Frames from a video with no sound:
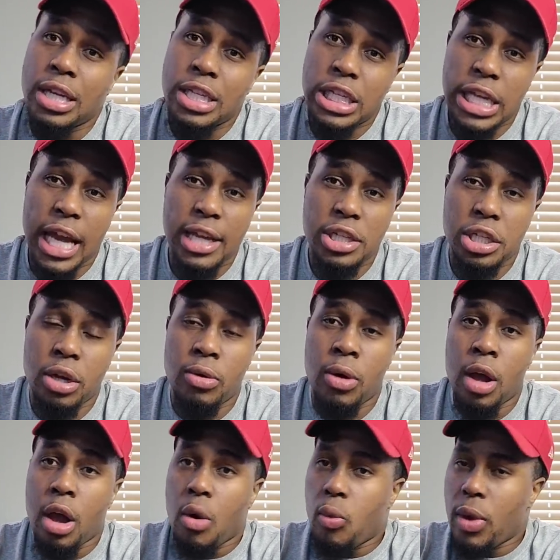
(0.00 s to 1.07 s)
SHOT Show,
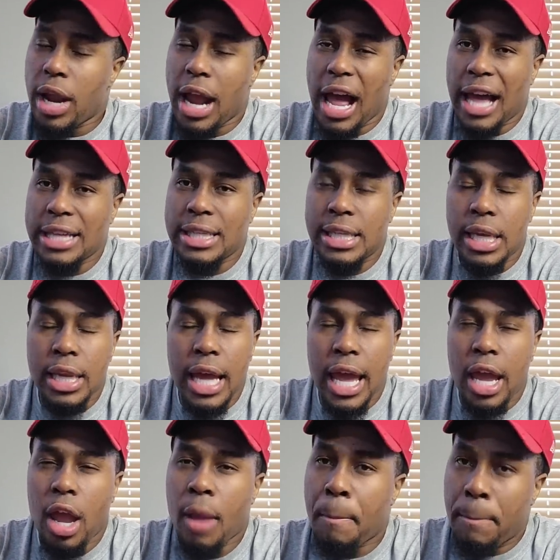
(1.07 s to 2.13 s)
where I seen
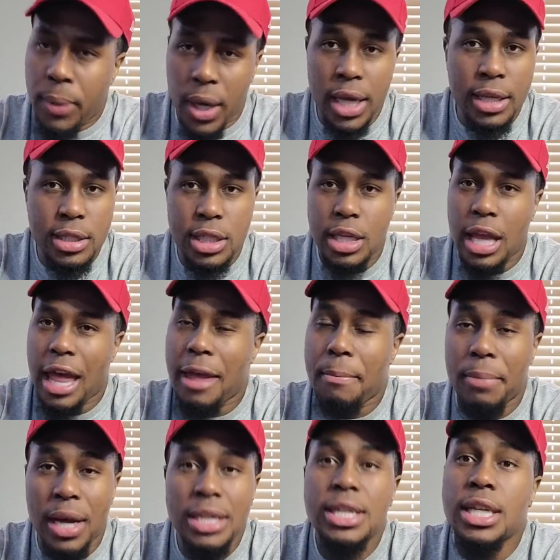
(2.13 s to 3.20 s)
a bunch
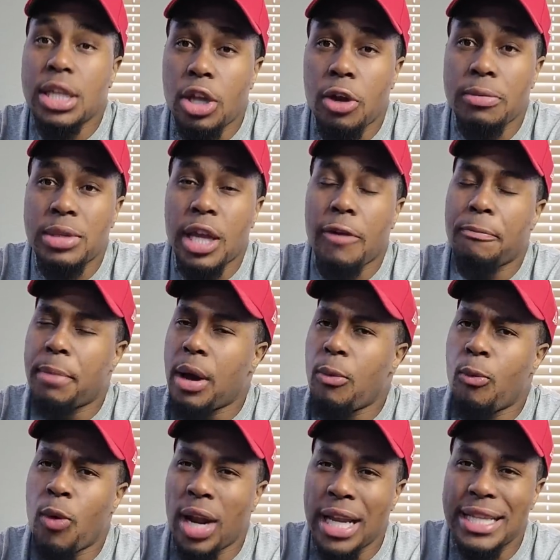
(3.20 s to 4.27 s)
of dope stuff.
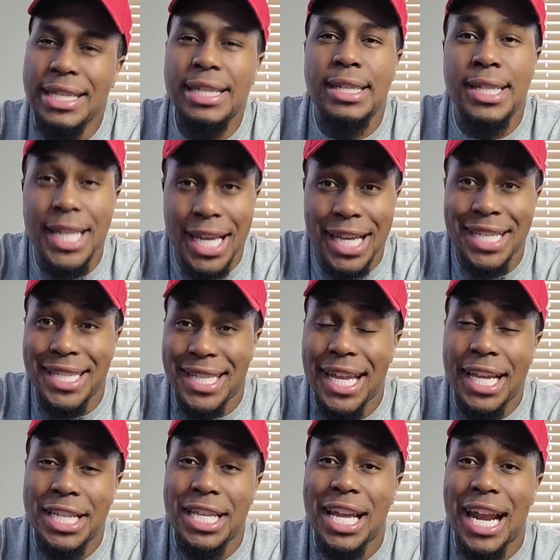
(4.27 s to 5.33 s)
But one of the sickest
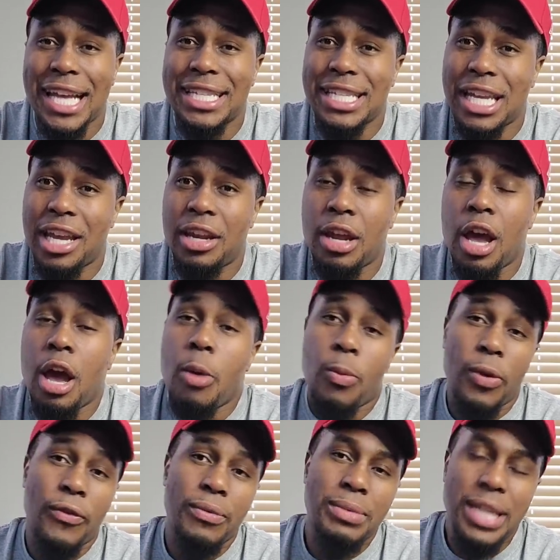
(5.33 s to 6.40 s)
things that I seen
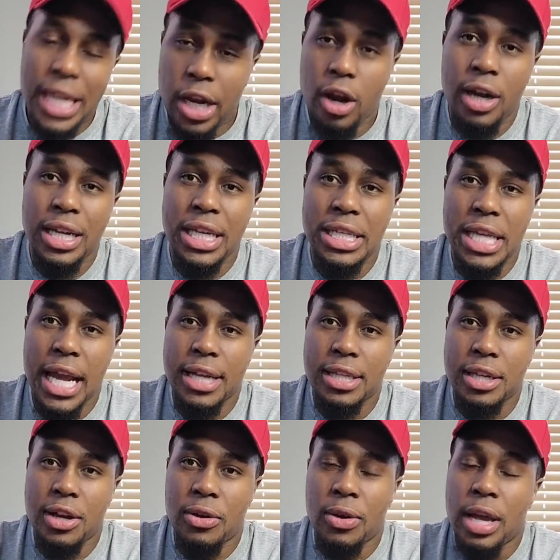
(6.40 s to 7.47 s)
was from DRD
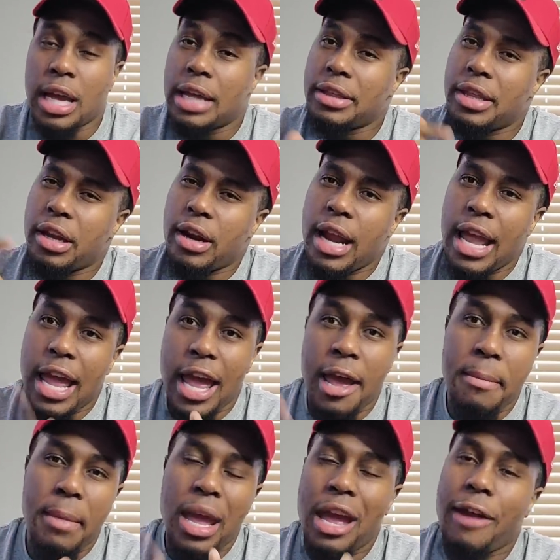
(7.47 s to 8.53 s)
Tactical, their
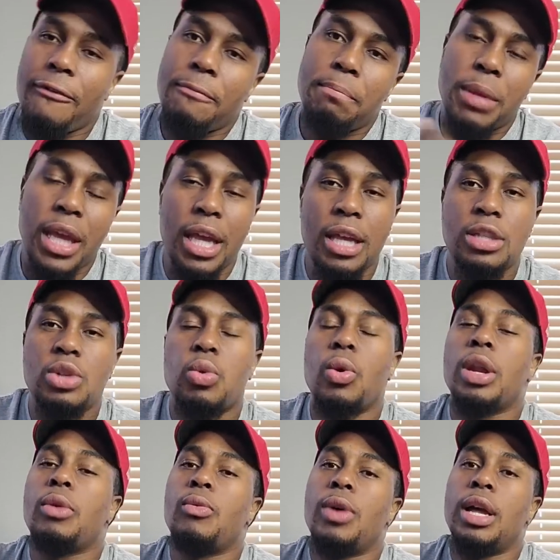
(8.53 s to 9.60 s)

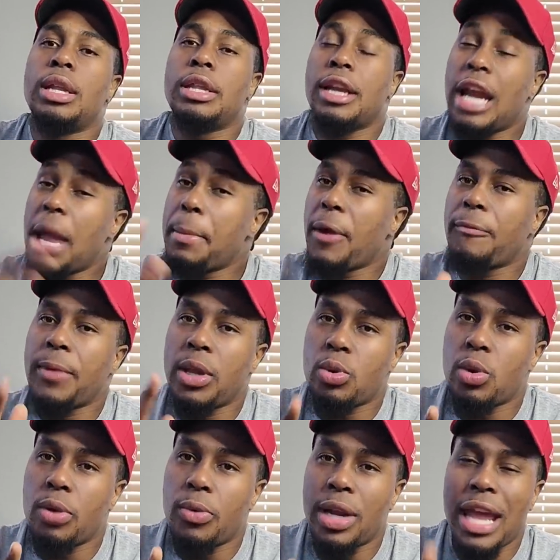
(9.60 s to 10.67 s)
MFP-21. Their
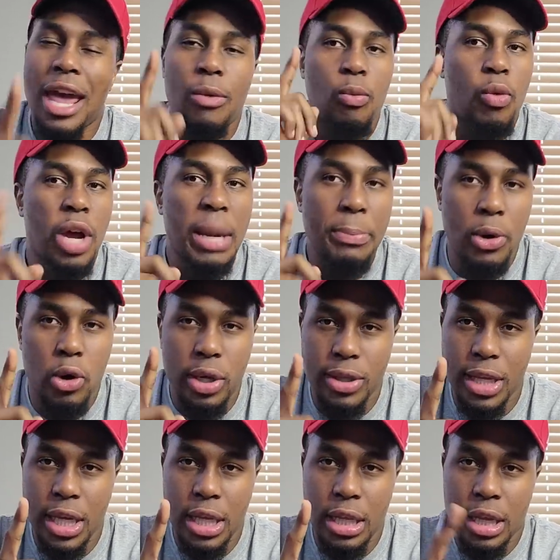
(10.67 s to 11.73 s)
MFP-21 and one more
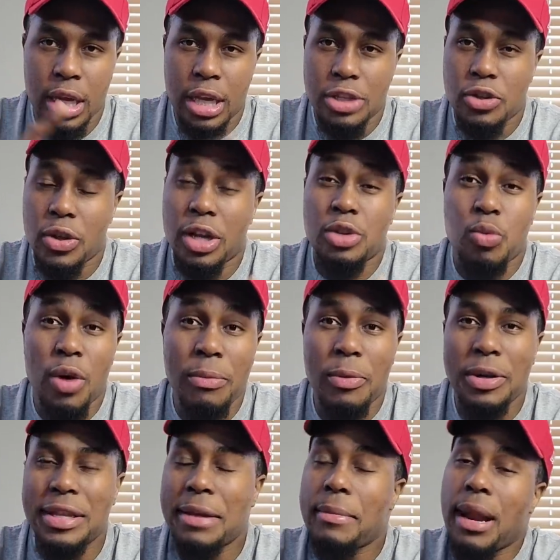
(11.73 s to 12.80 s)
thing. So there's one
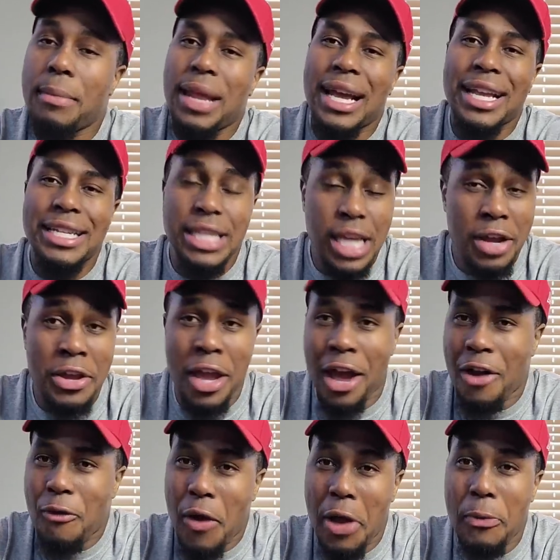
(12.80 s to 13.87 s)
more thing, but I'm not gonna tell
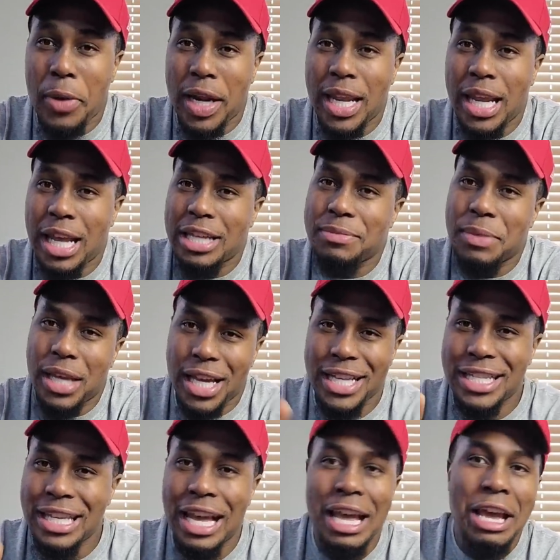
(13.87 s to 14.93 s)
y'all quite what it is
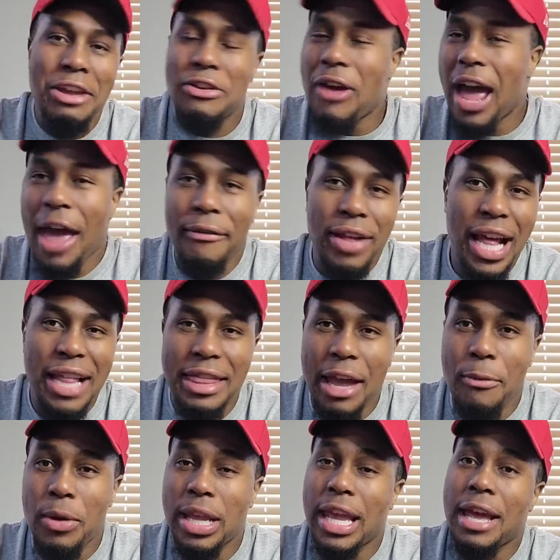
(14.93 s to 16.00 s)
because, you know, I haven't got
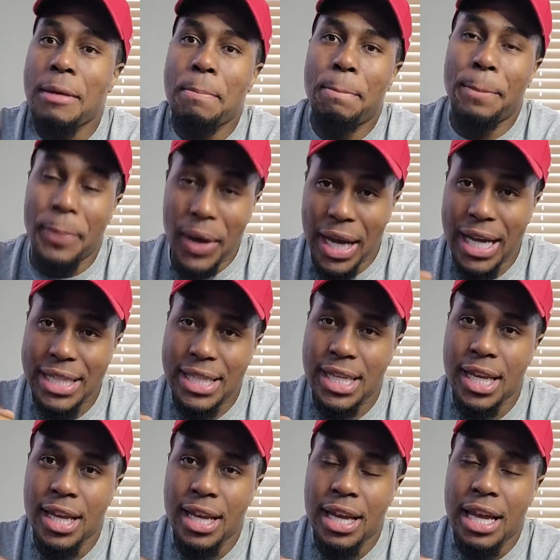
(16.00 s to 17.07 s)
that one yet. But
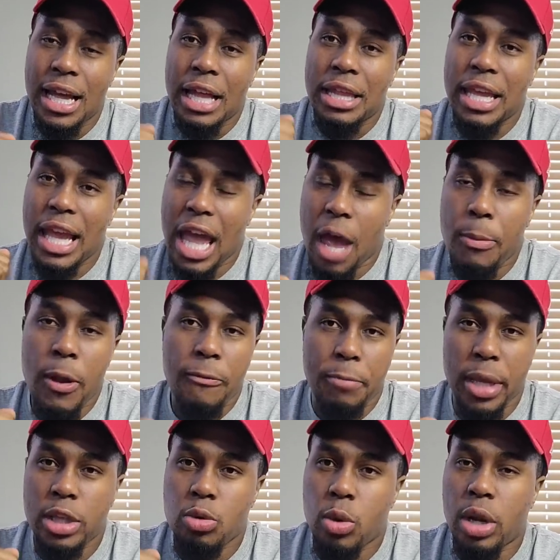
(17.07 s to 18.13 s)
the
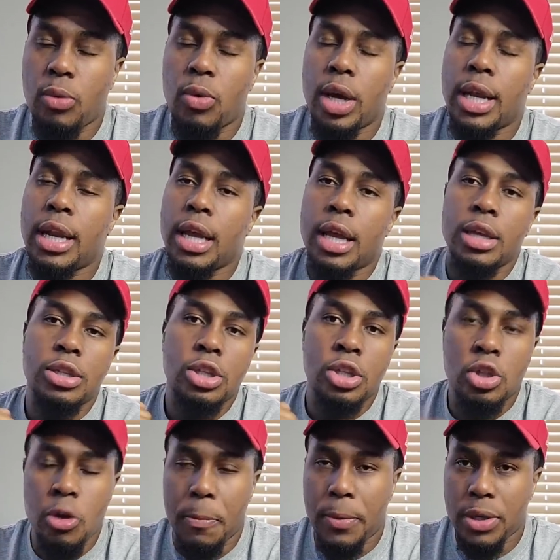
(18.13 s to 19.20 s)
MFP-21,
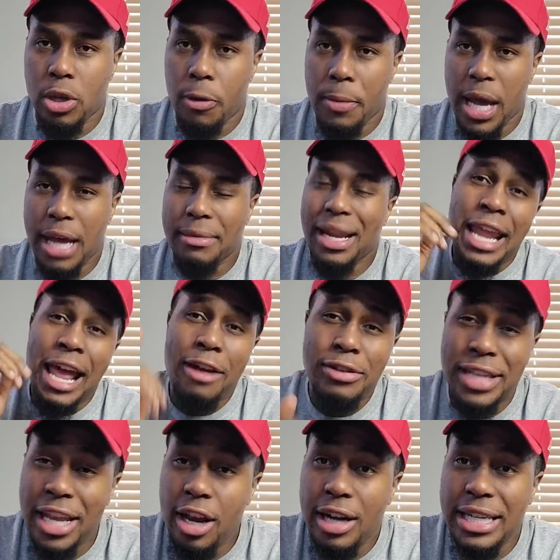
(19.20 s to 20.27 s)
super dope. Now,
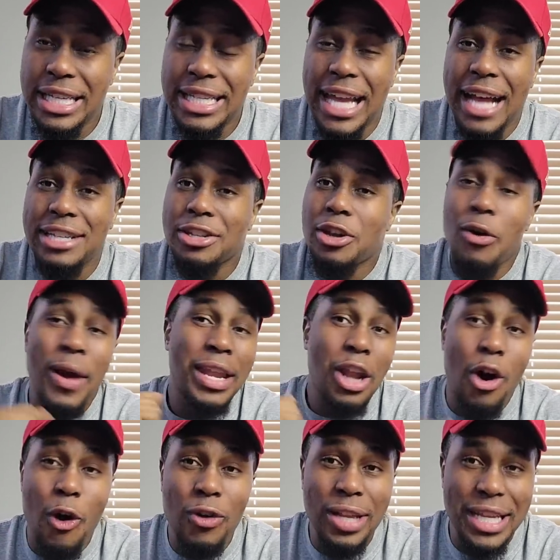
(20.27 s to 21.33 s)
DRD Tactical, and
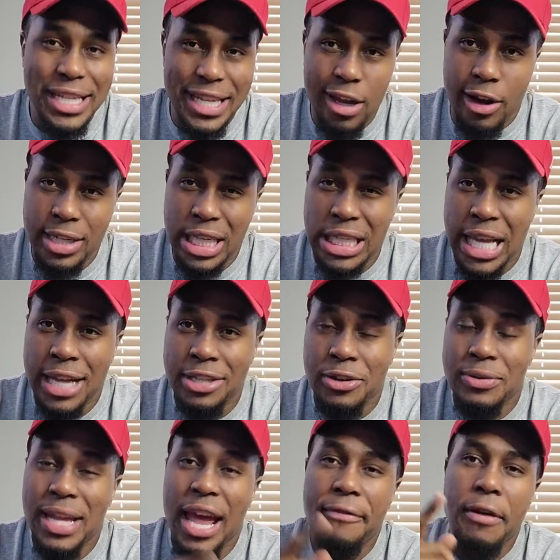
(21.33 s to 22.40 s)
only DRD
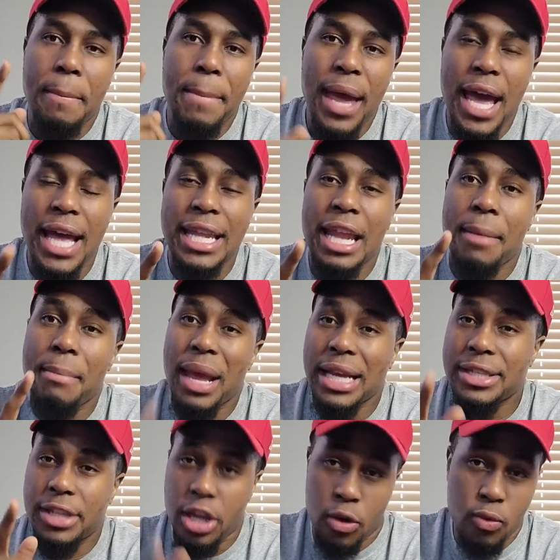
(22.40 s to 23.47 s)
Tactical, they have a patent that
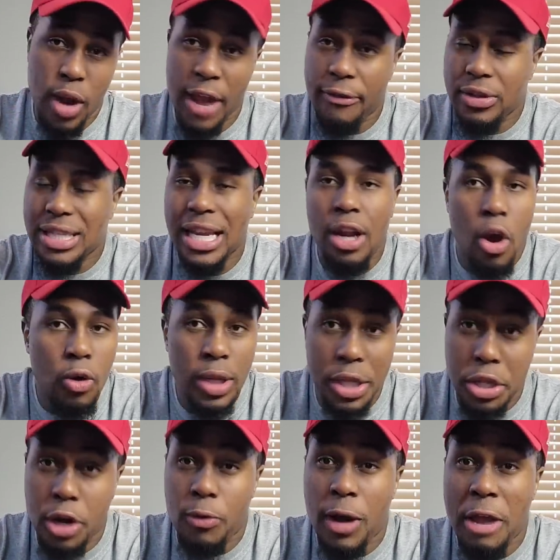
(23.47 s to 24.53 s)
makes their rifles, and only
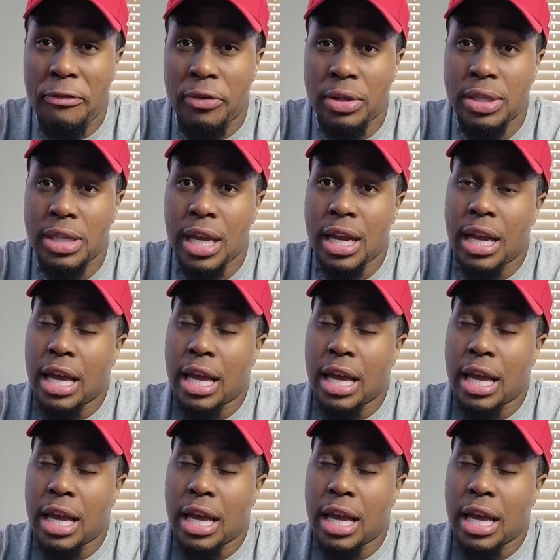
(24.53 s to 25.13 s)
their rifles,